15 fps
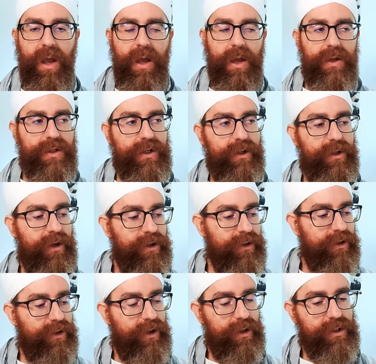So
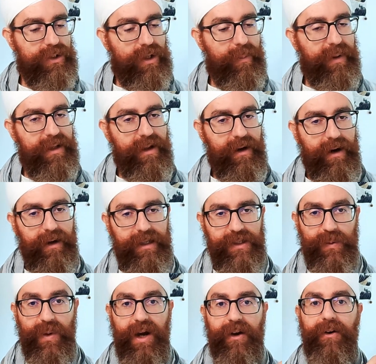don't stop in the heart
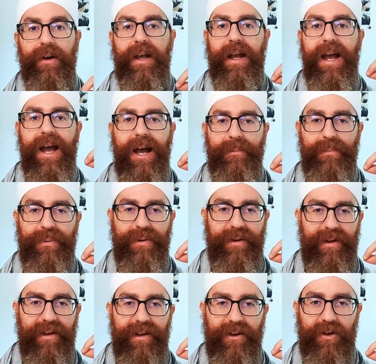as we are going up,
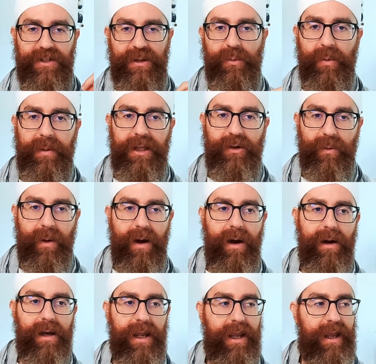because that would be too
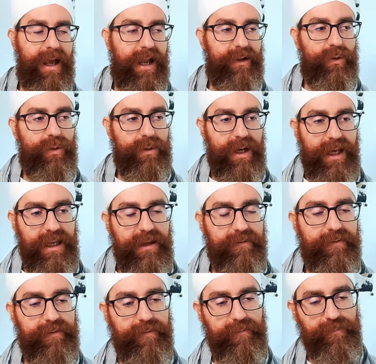early and too
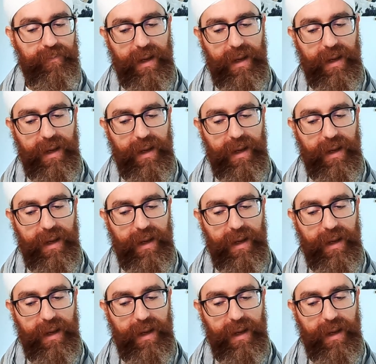naive.